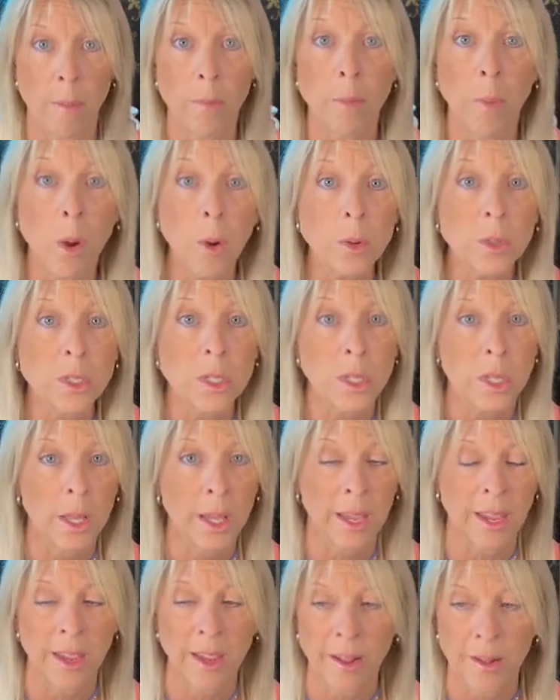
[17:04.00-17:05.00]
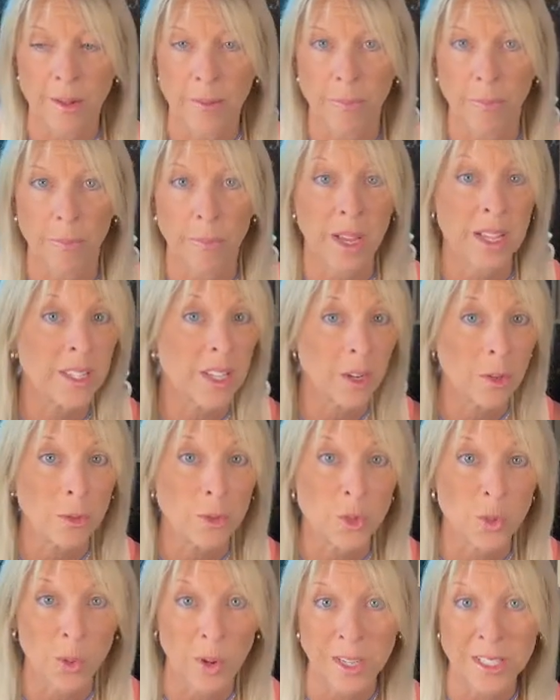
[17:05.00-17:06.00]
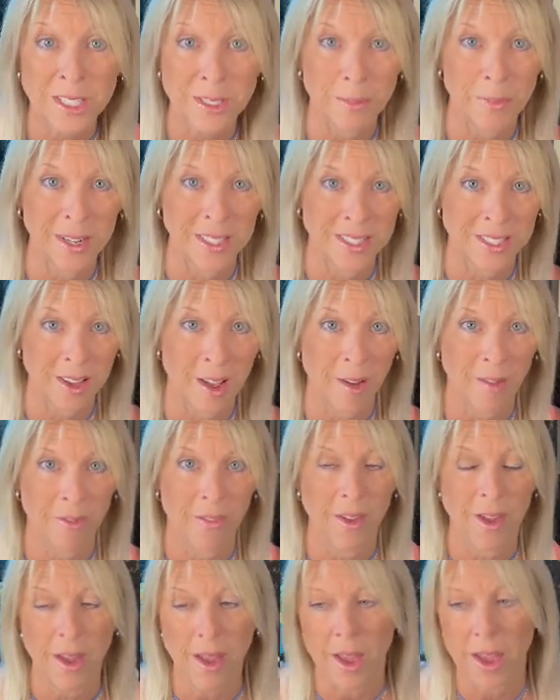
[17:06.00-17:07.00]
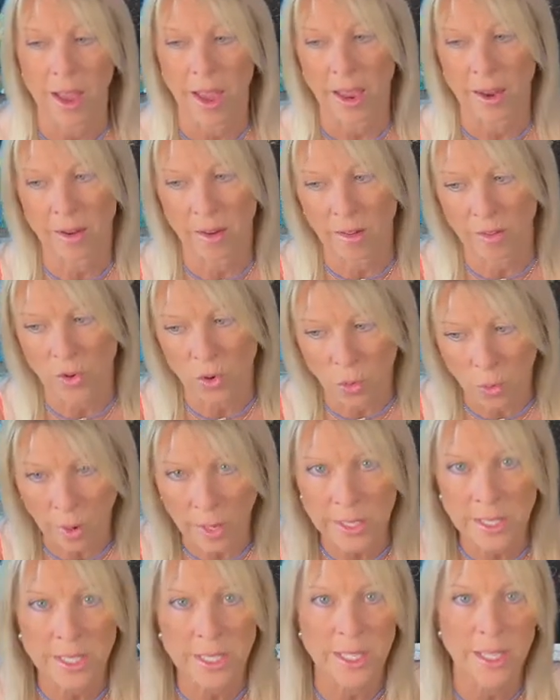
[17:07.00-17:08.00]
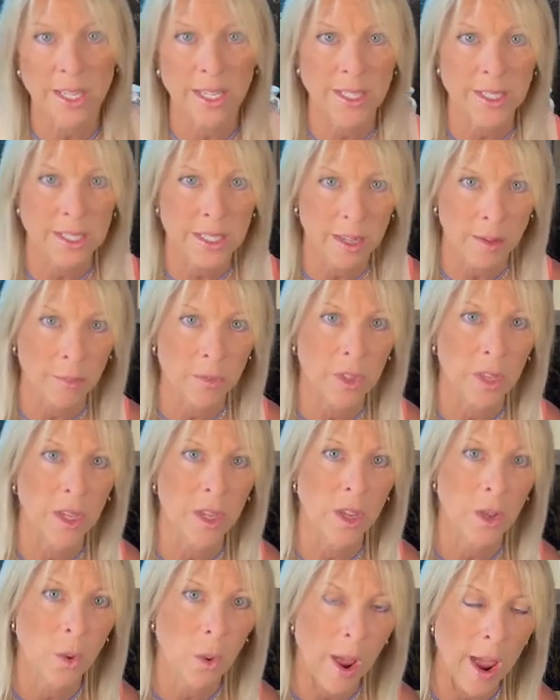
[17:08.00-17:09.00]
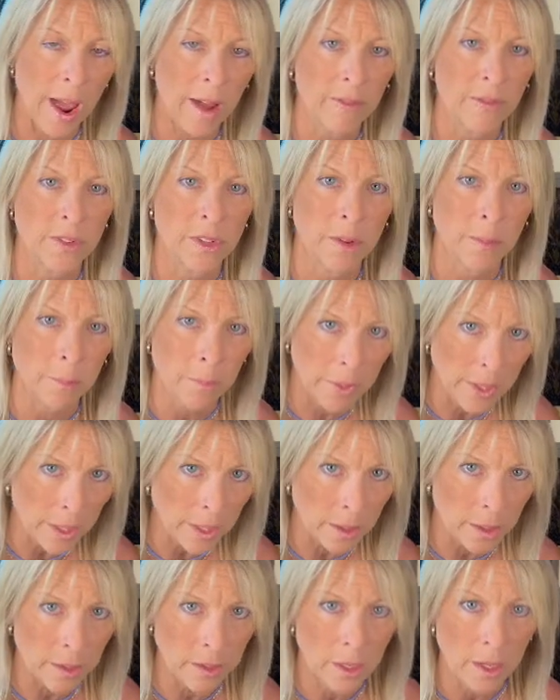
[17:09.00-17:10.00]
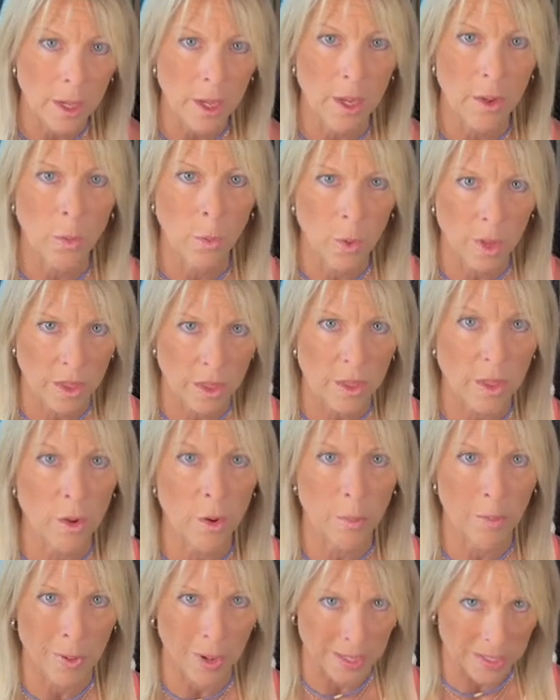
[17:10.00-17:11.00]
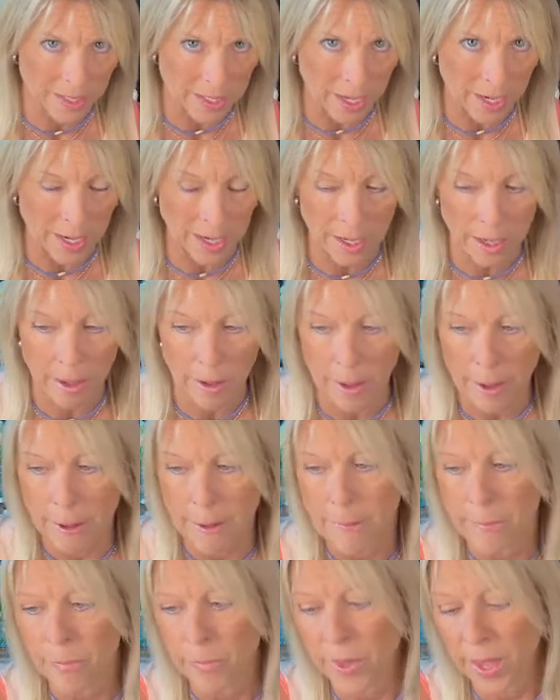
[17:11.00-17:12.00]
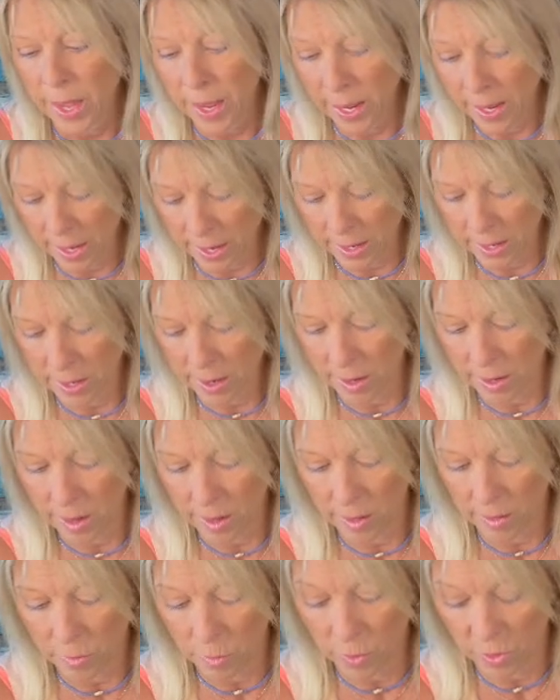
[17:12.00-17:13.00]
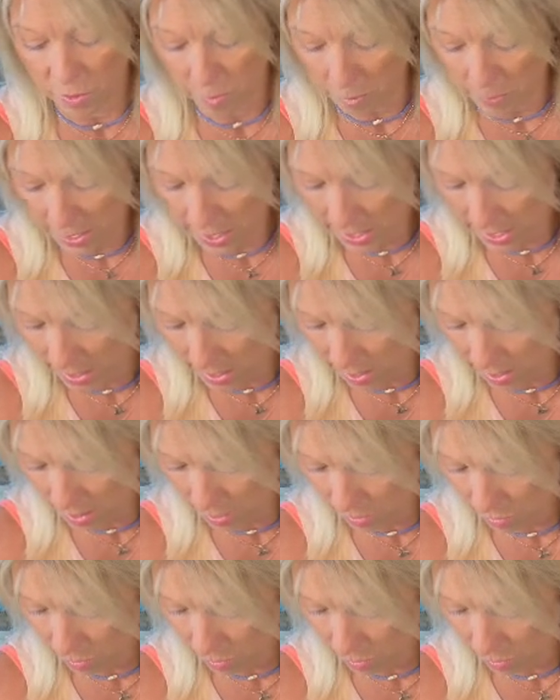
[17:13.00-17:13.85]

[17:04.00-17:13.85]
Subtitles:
mostly because I don't trust myself. And trust is something you have to build with your prosthetic. And with me,